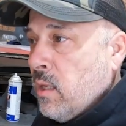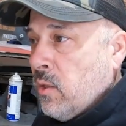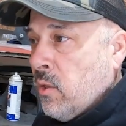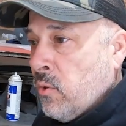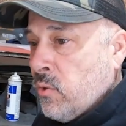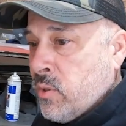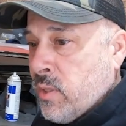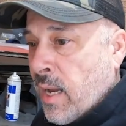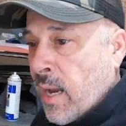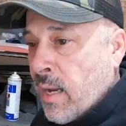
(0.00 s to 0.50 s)

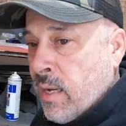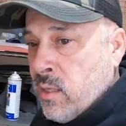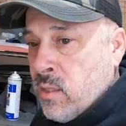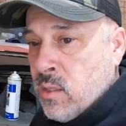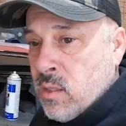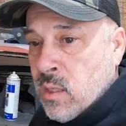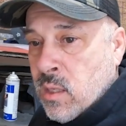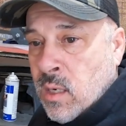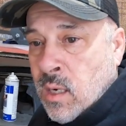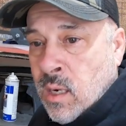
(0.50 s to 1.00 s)
Those
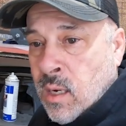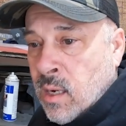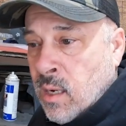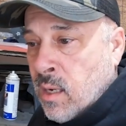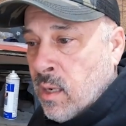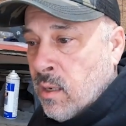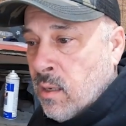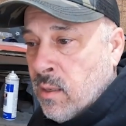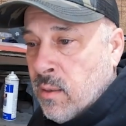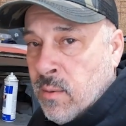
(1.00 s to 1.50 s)
guys,
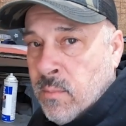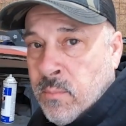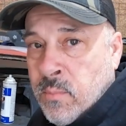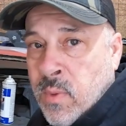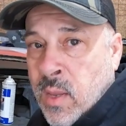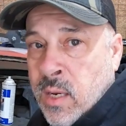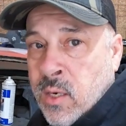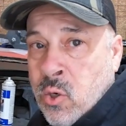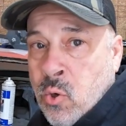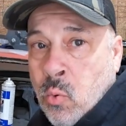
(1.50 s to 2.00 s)

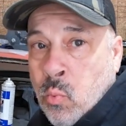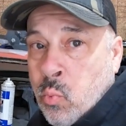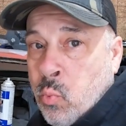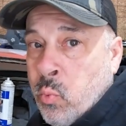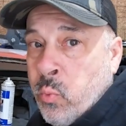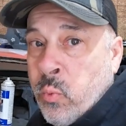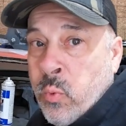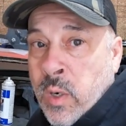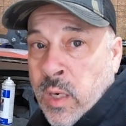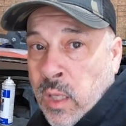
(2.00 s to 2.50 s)
they do
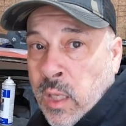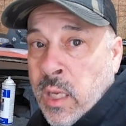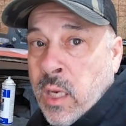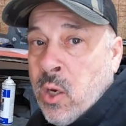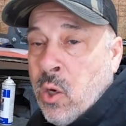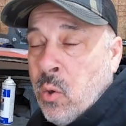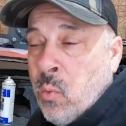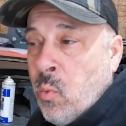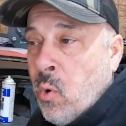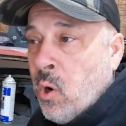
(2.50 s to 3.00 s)
really
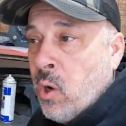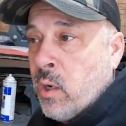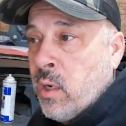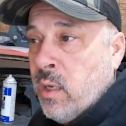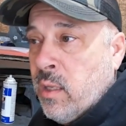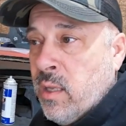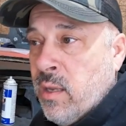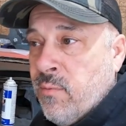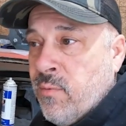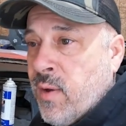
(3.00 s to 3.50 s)
good work,
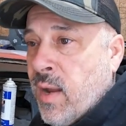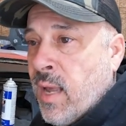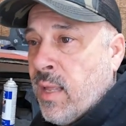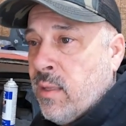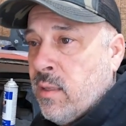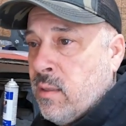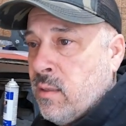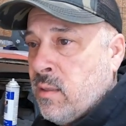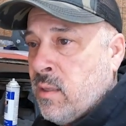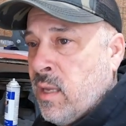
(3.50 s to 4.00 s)
and they've
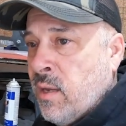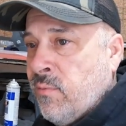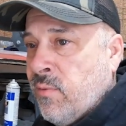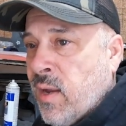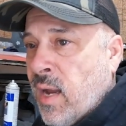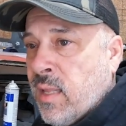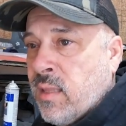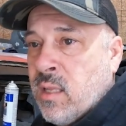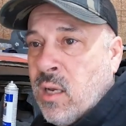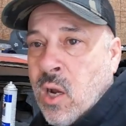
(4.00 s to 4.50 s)
got
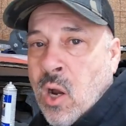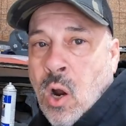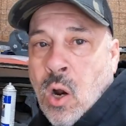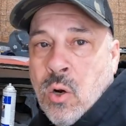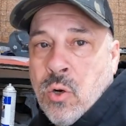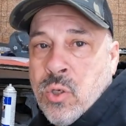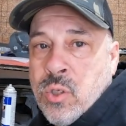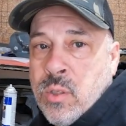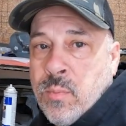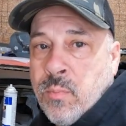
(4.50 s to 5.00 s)
the
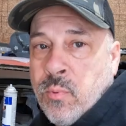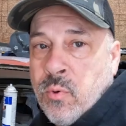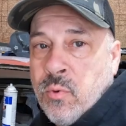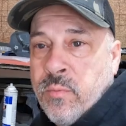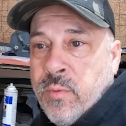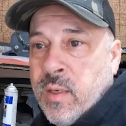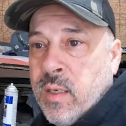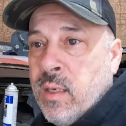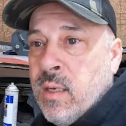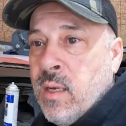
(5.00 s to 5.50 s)
cars to
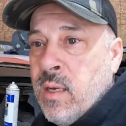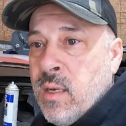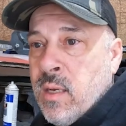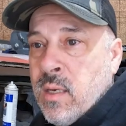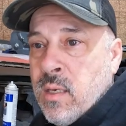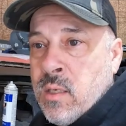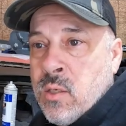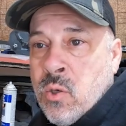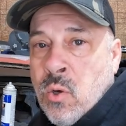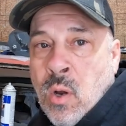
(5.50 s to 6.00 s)
prove it.
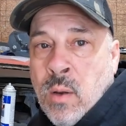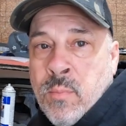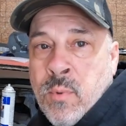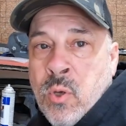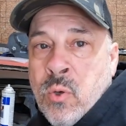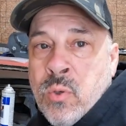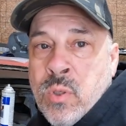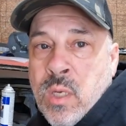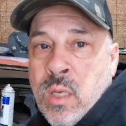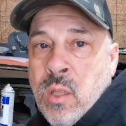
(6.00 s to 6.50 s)
So I'm
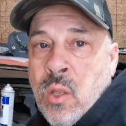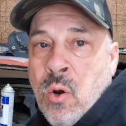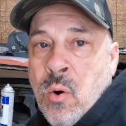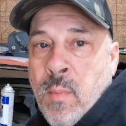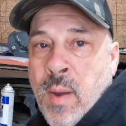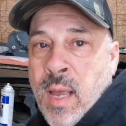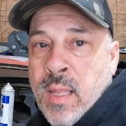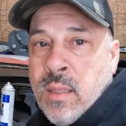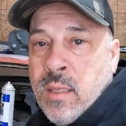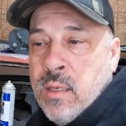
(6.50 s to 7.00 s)
using their
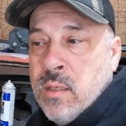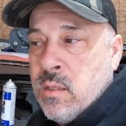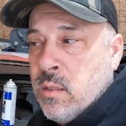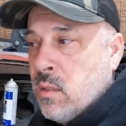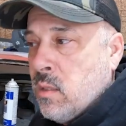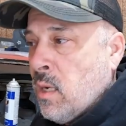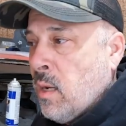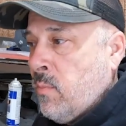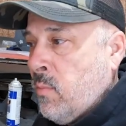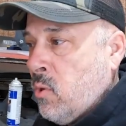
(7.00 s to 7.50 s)

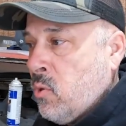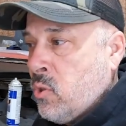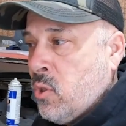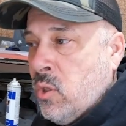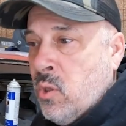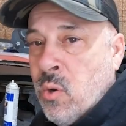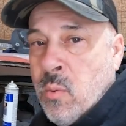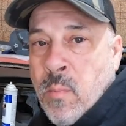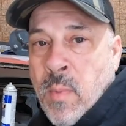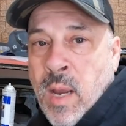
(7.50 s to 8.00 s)
methods. I'm
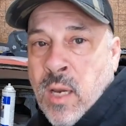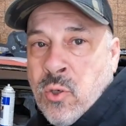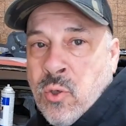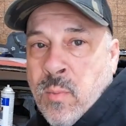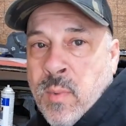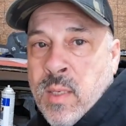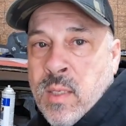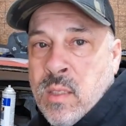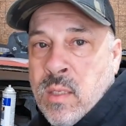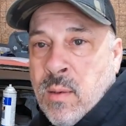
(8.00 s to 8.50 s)
using their
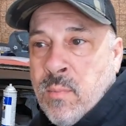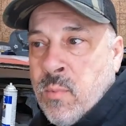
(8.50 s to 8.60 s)
measurements.